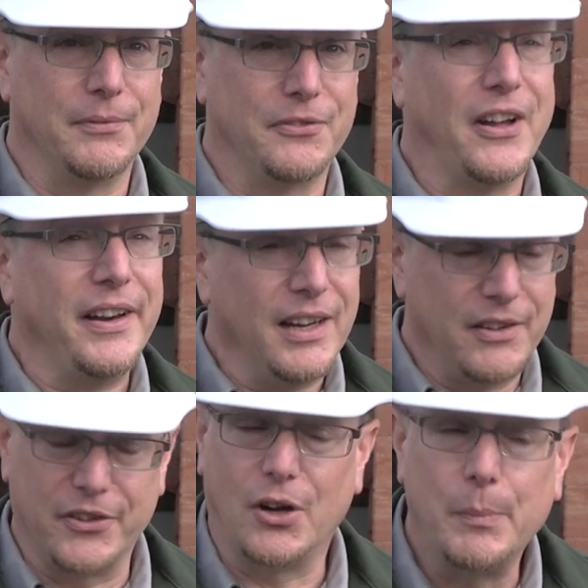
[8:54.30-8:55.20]
funding,
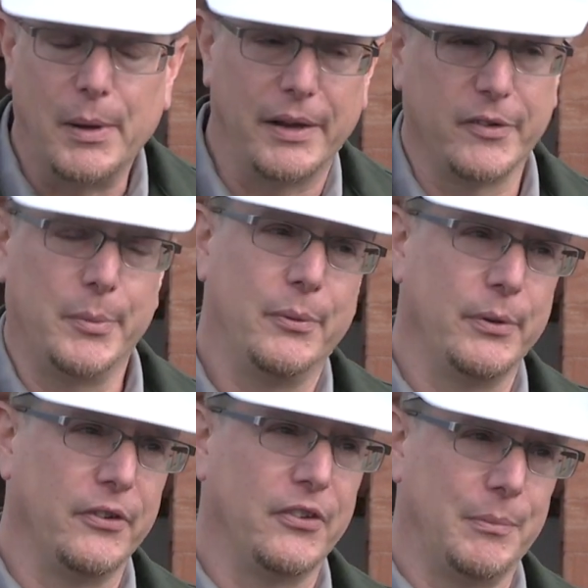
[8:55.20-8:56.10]
if at all possible,
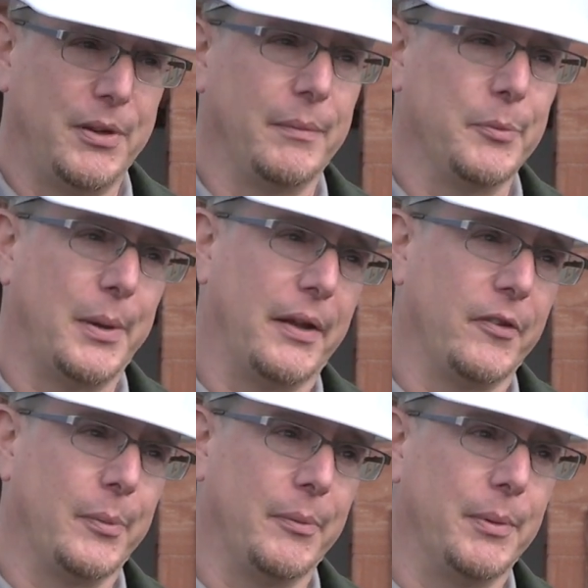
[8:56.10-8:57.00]
which is sometimes
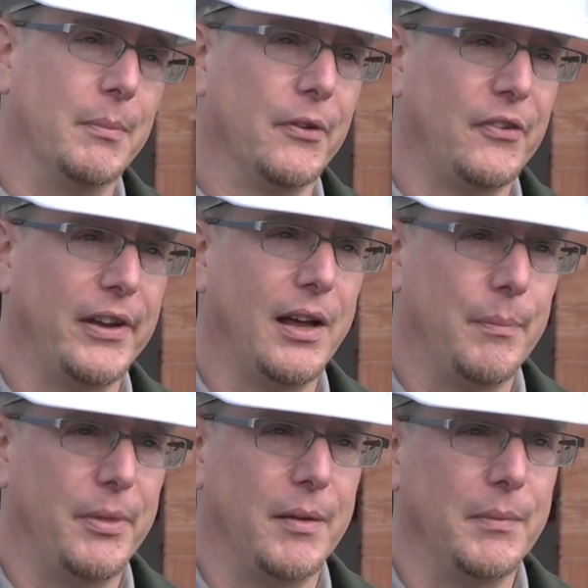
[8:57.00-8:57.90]
possible, but mostly
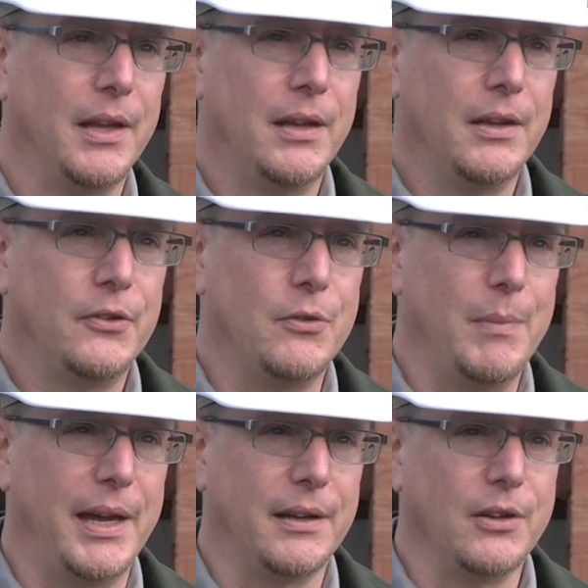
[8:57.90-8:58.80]
help them to
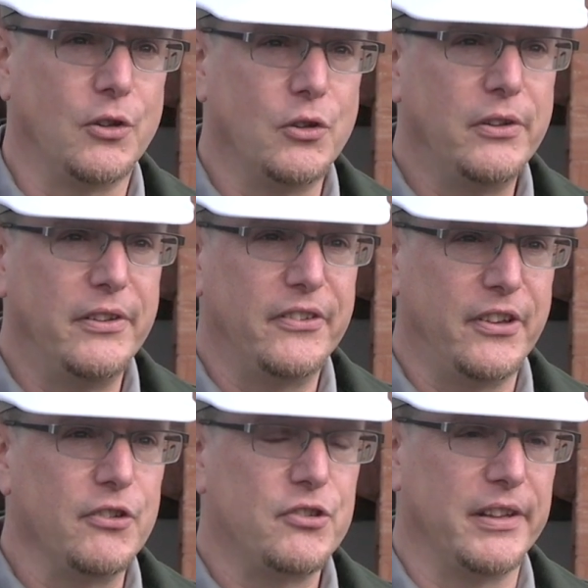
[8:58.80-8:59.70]
make good
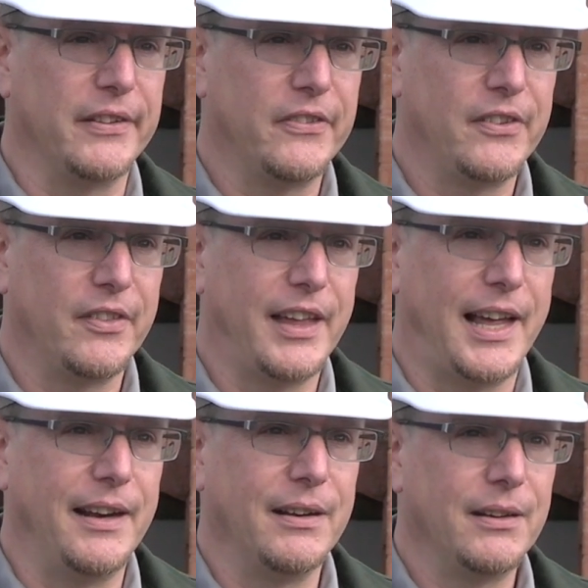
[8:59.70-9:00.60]
decisions
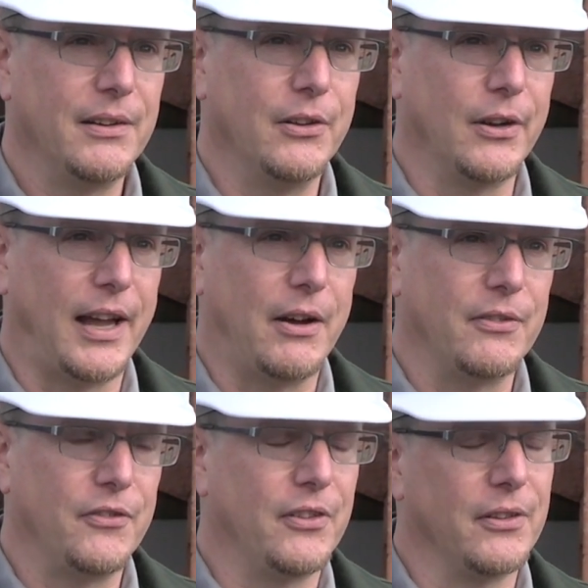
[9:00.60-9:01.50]
that look out
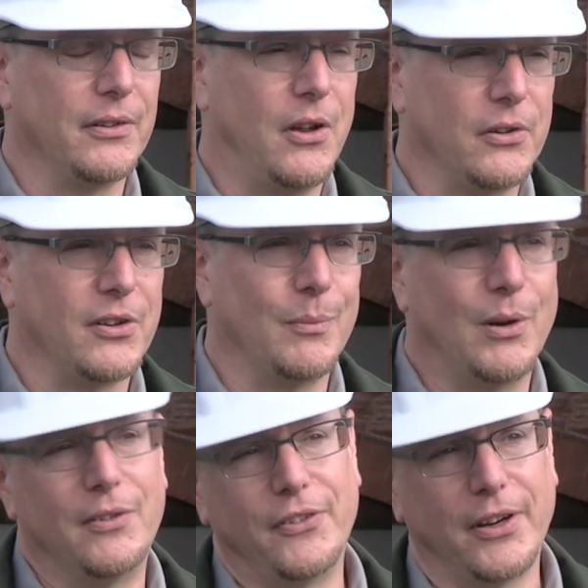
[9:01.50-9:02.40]
for the long-term
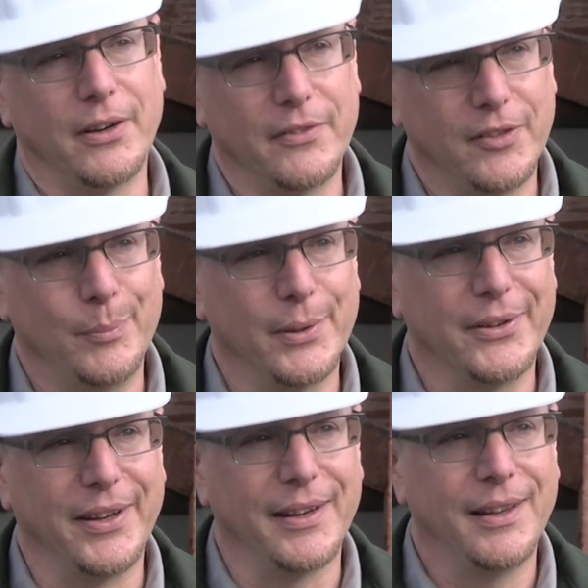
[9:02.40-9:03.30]
welfare of the
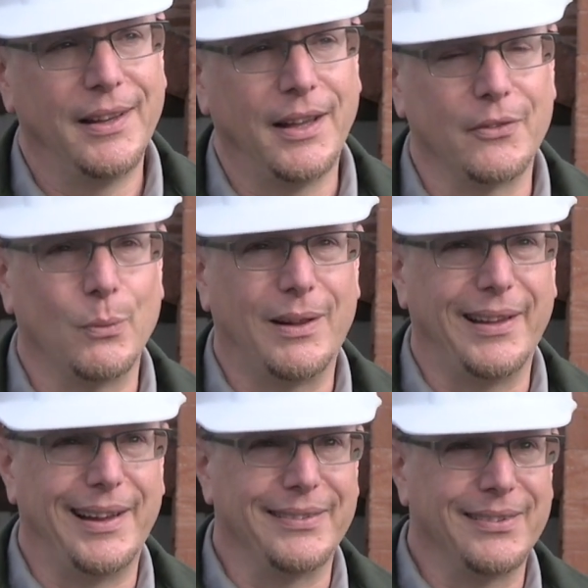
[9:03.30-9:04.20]
building, as well
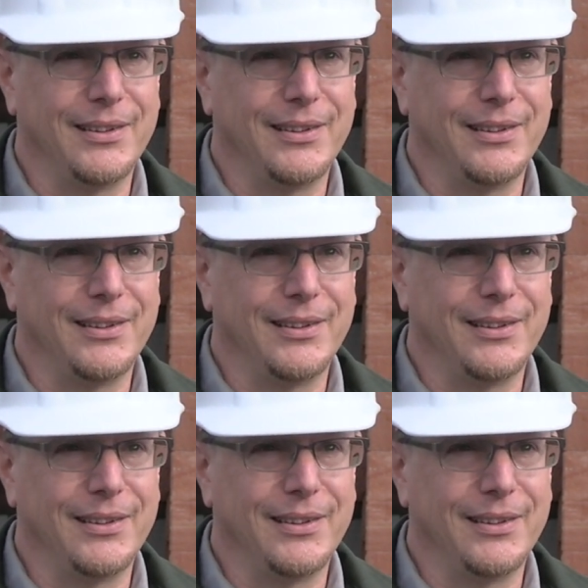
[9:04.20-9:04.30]
as